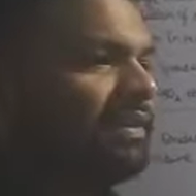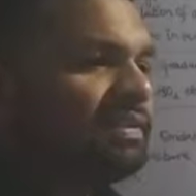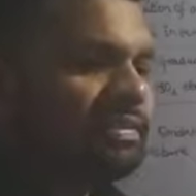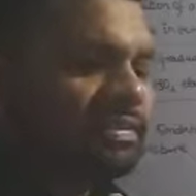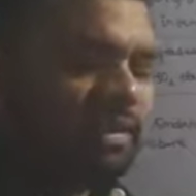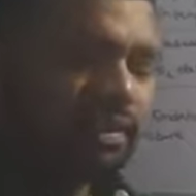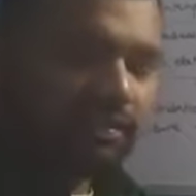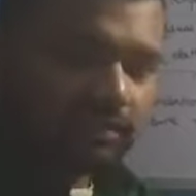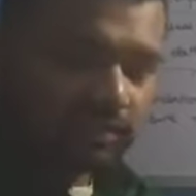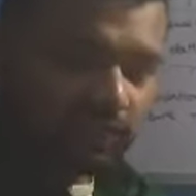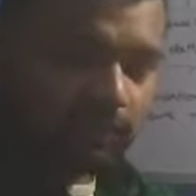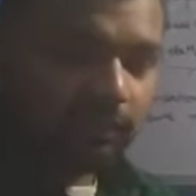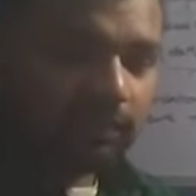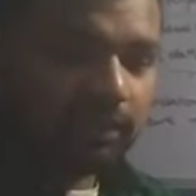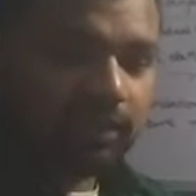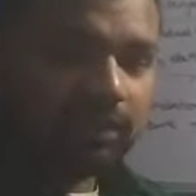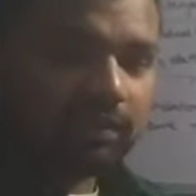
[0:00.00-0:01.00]
It
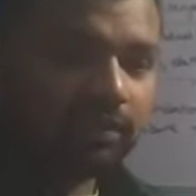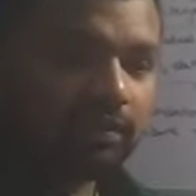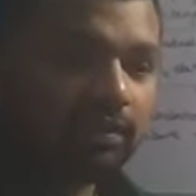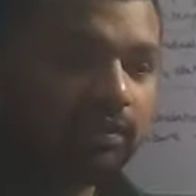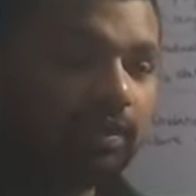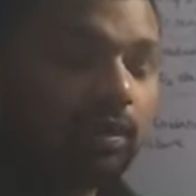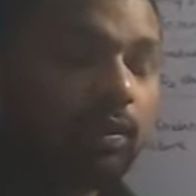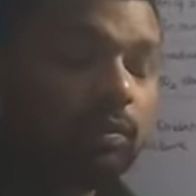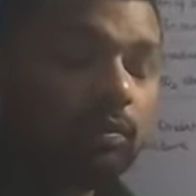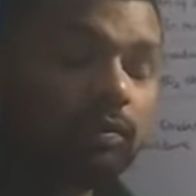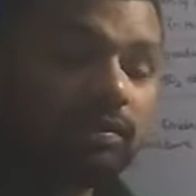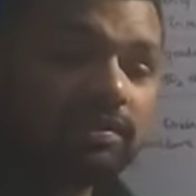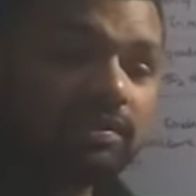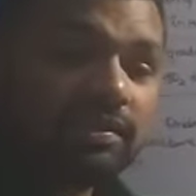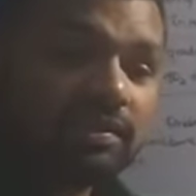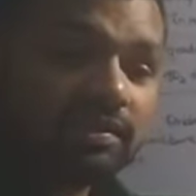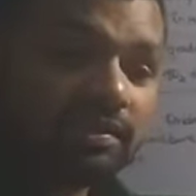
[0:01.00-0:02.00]
starts appearing dull.
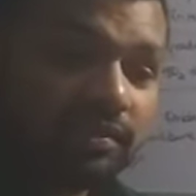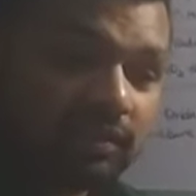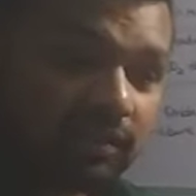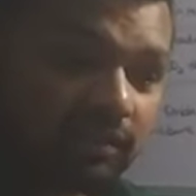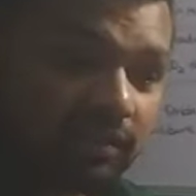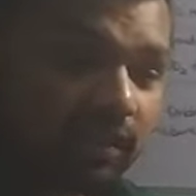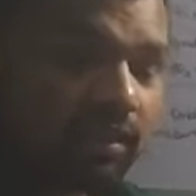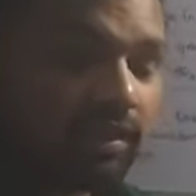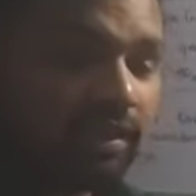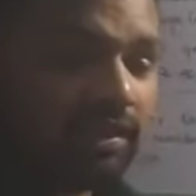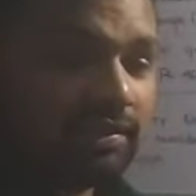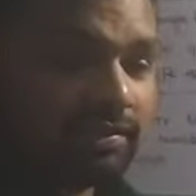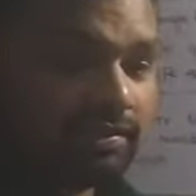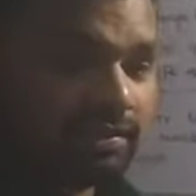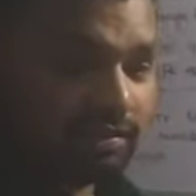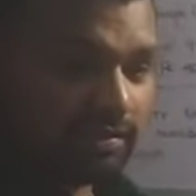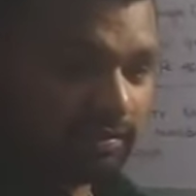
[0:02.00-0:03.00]
How does this
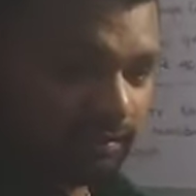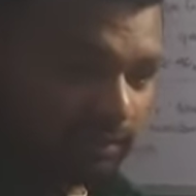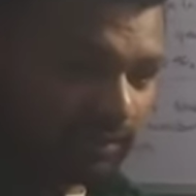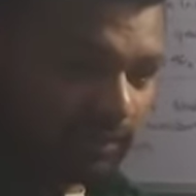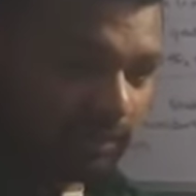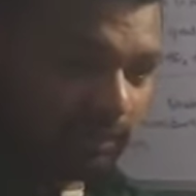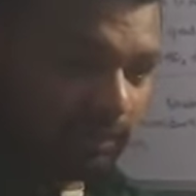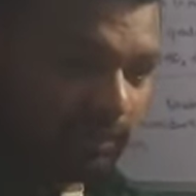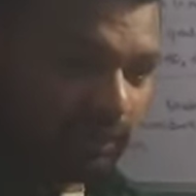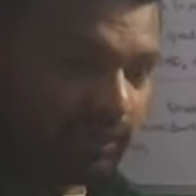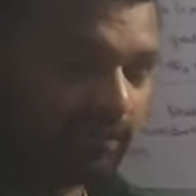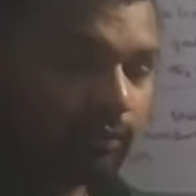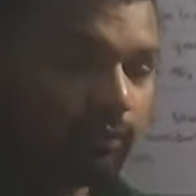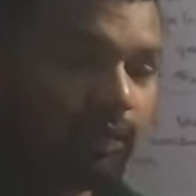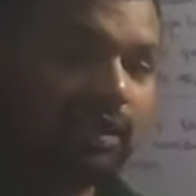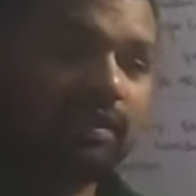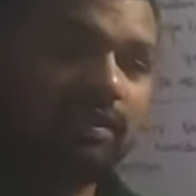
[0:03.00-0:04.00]
dullness creep in?
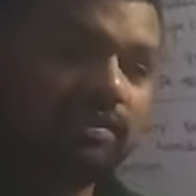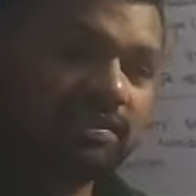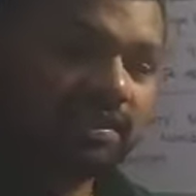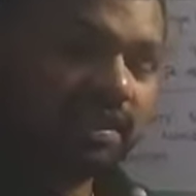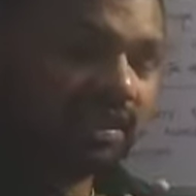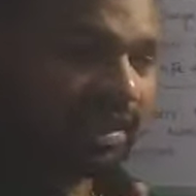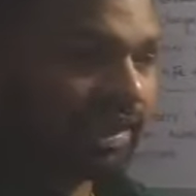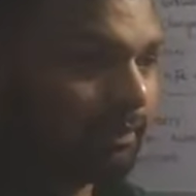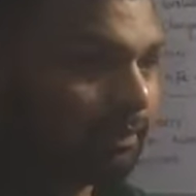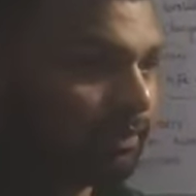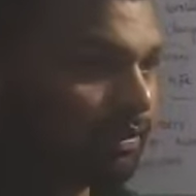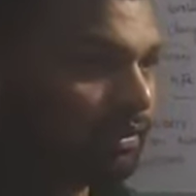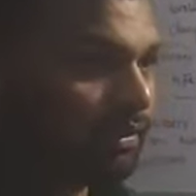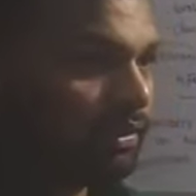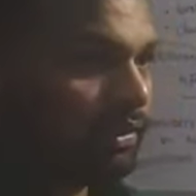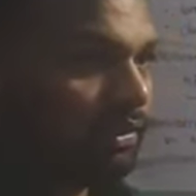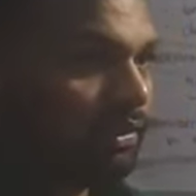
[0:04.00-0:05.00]
Why does that
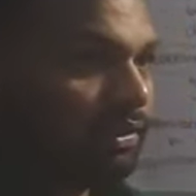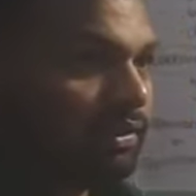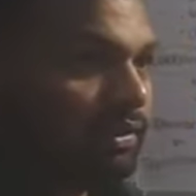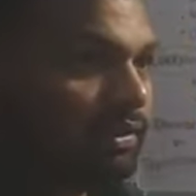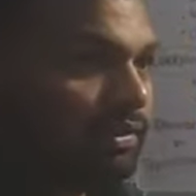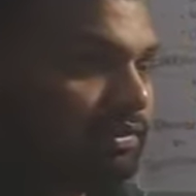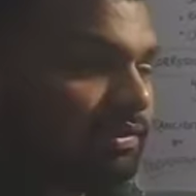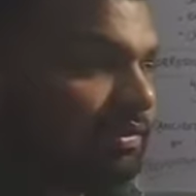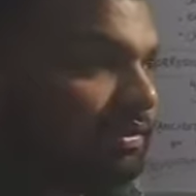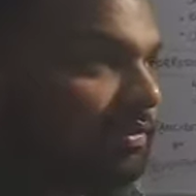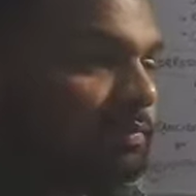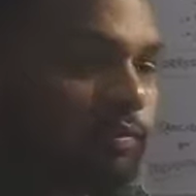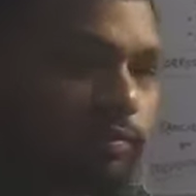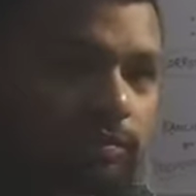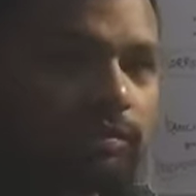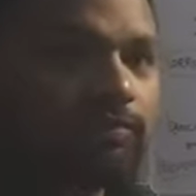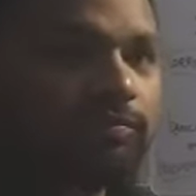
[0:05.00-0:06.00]
happen?
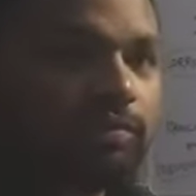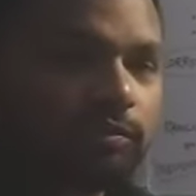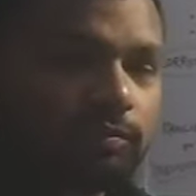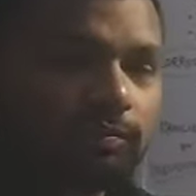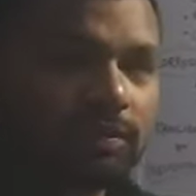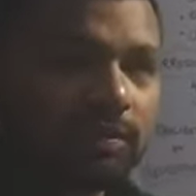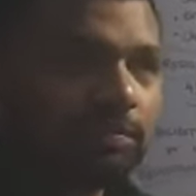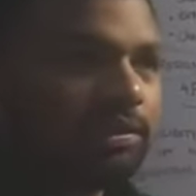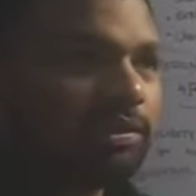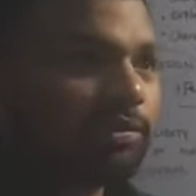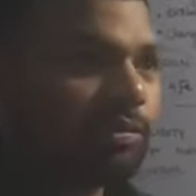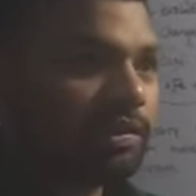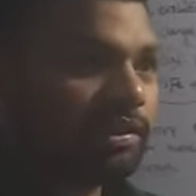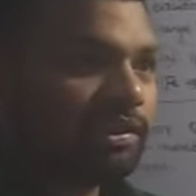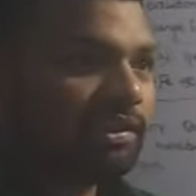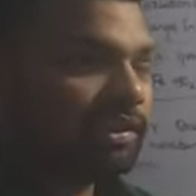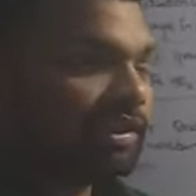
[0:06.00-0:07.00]
Isn't it? Most of you may be
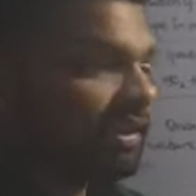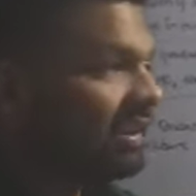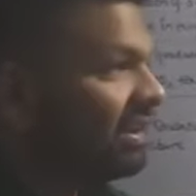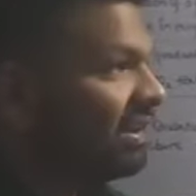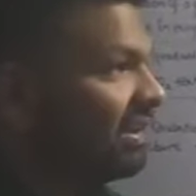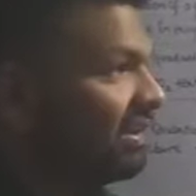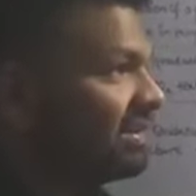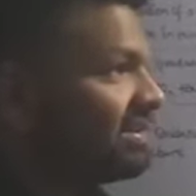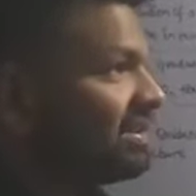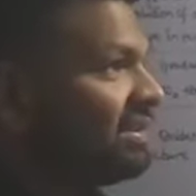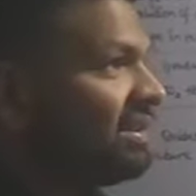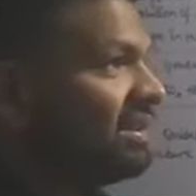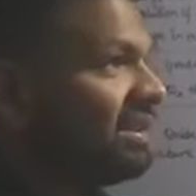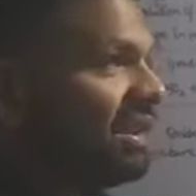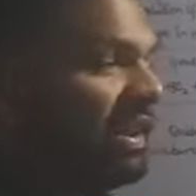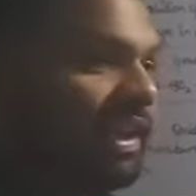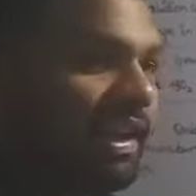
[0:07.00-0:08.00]
knowing,
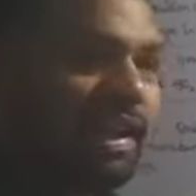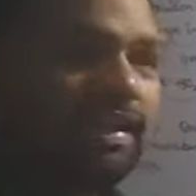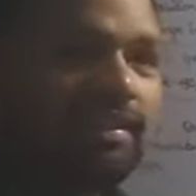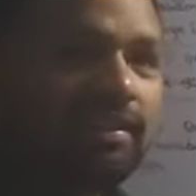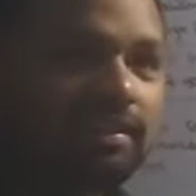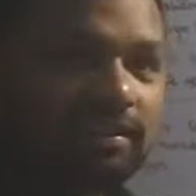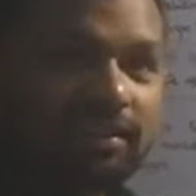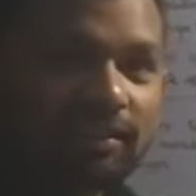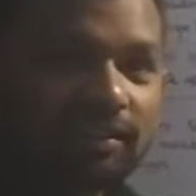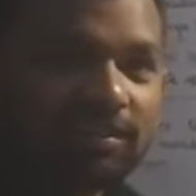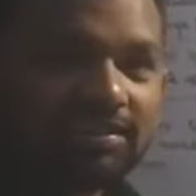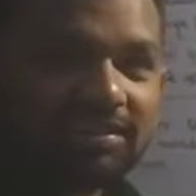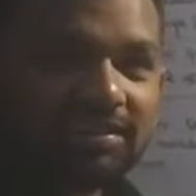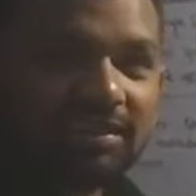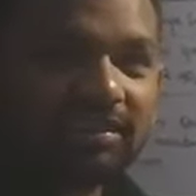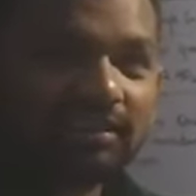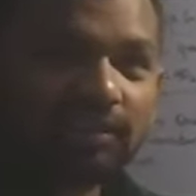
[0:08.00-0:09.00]
isn't it? Iron,
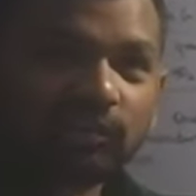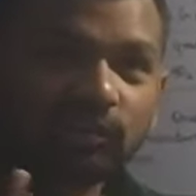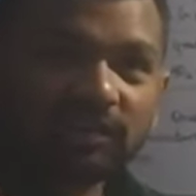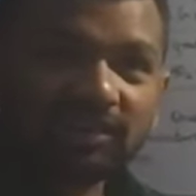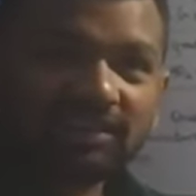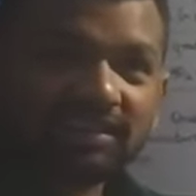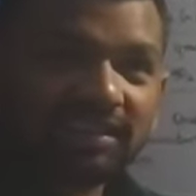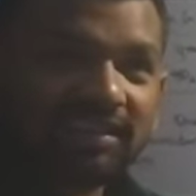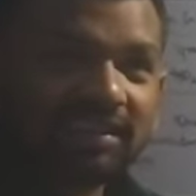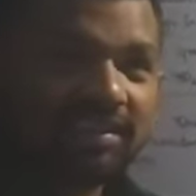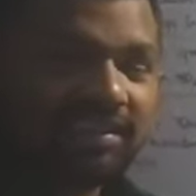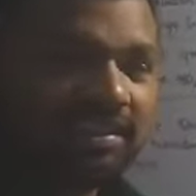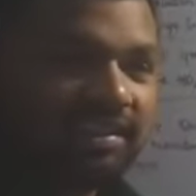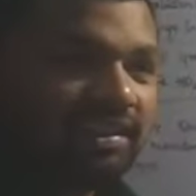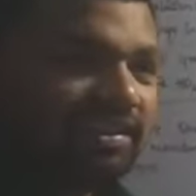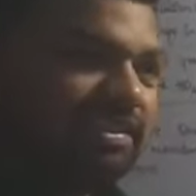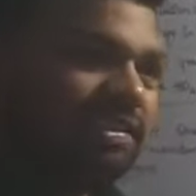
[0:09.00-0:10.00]
rusting, you all
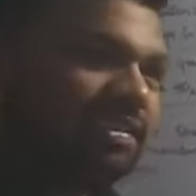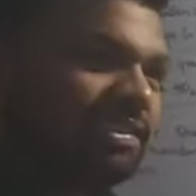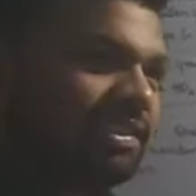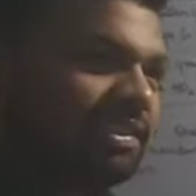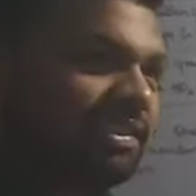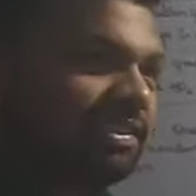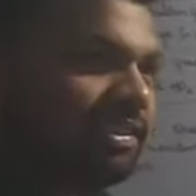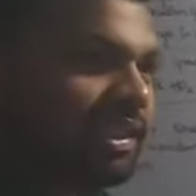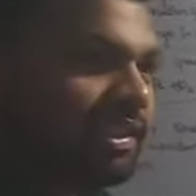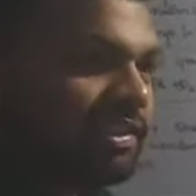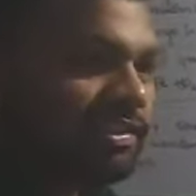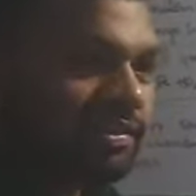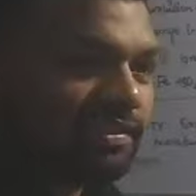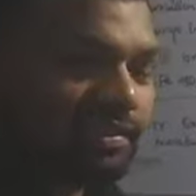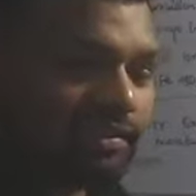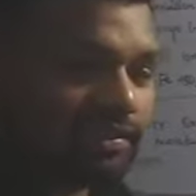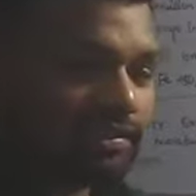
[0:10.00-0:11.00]
say. Rusting,
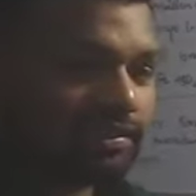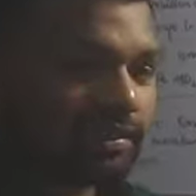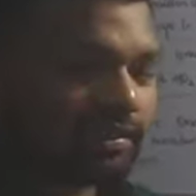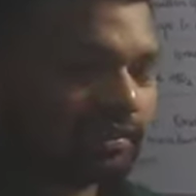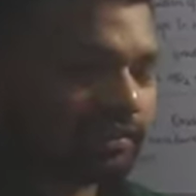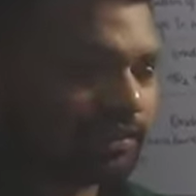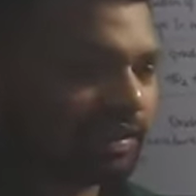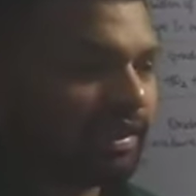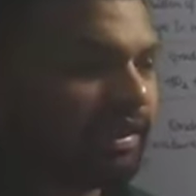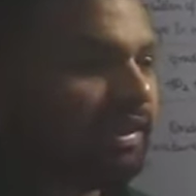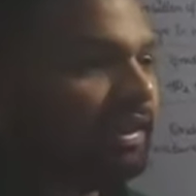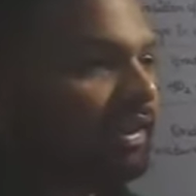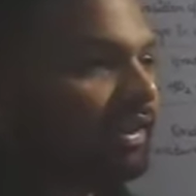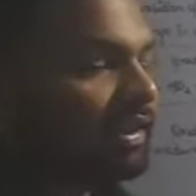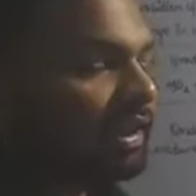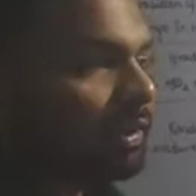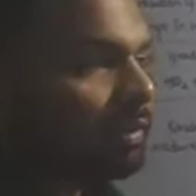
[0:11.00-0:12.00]
that is called rusting. Okay.
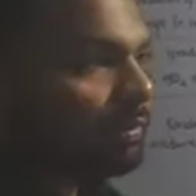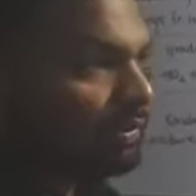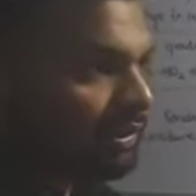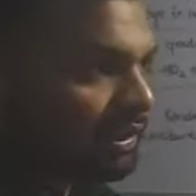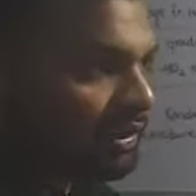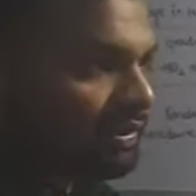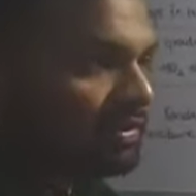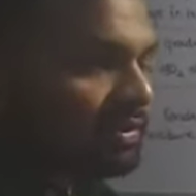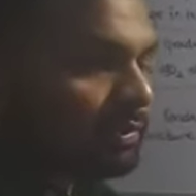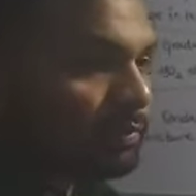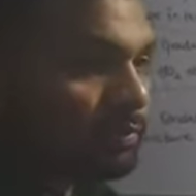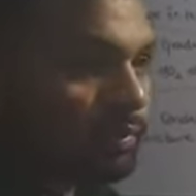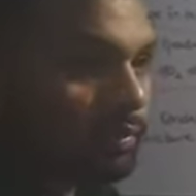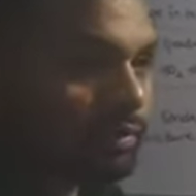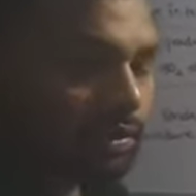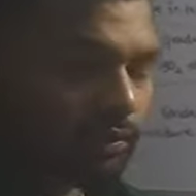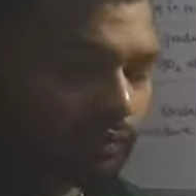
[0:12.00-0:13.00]
Now, there is
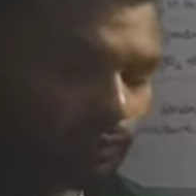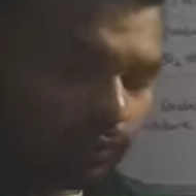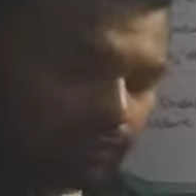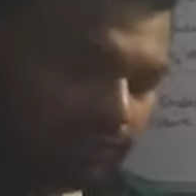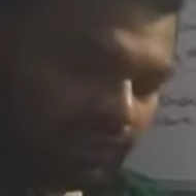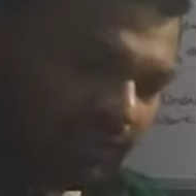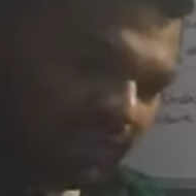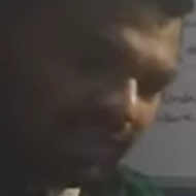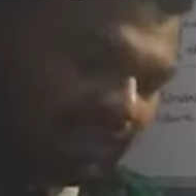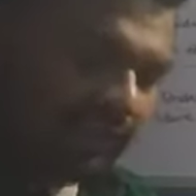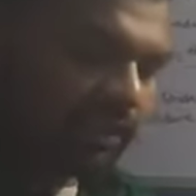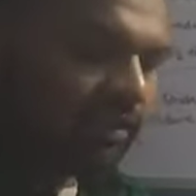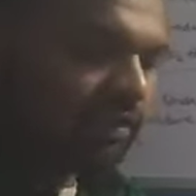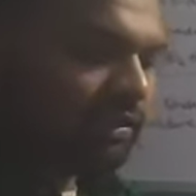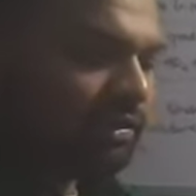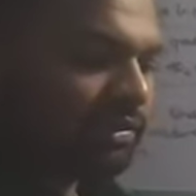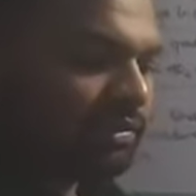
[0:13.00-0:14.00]
a more,
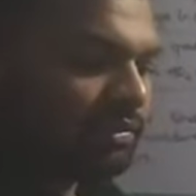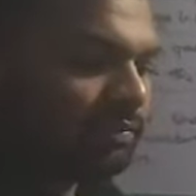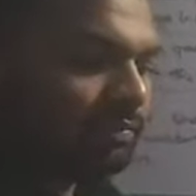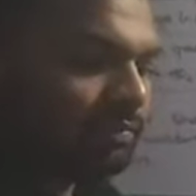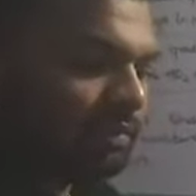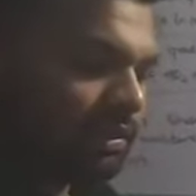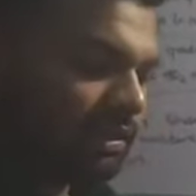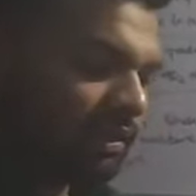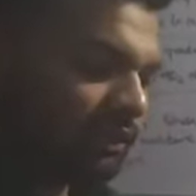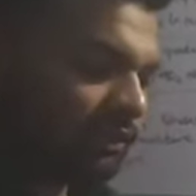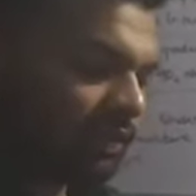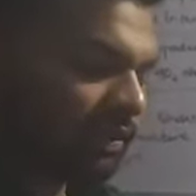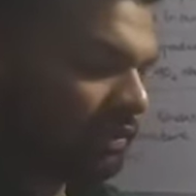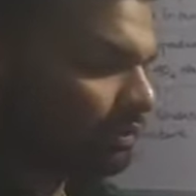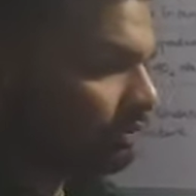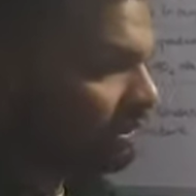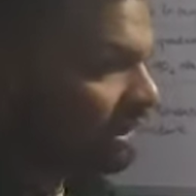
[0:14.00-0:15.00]
technical term
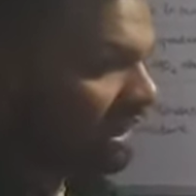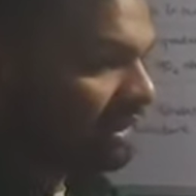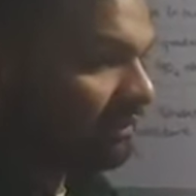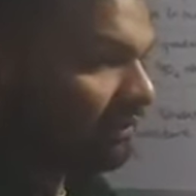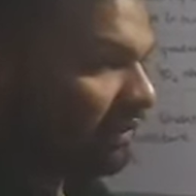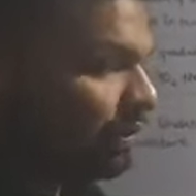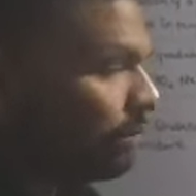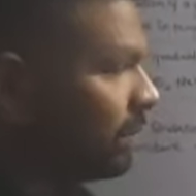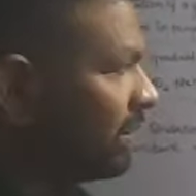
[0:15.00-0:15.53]
given to that